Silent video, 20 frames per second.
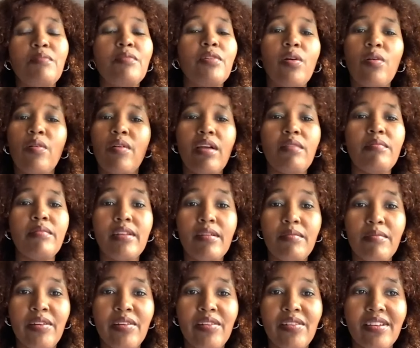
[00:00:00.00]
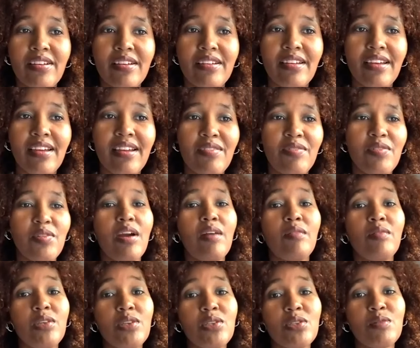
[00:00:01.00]
No, I'm an American, and if you have
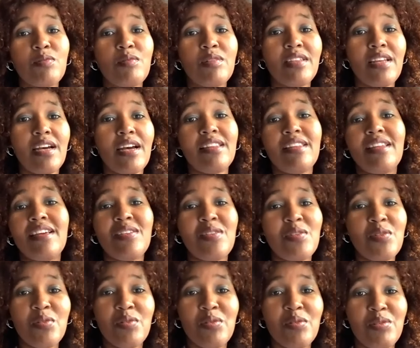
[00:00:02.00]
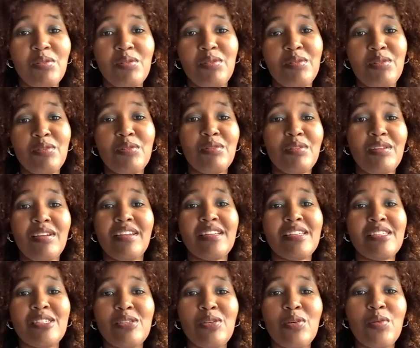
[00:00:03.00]
an issue with that, then it
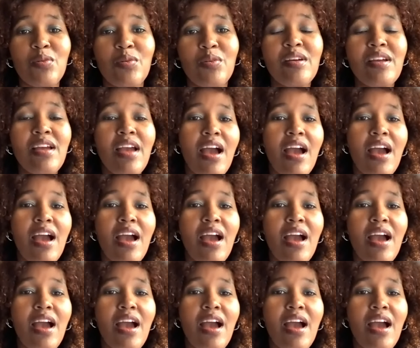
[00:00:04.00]
is you.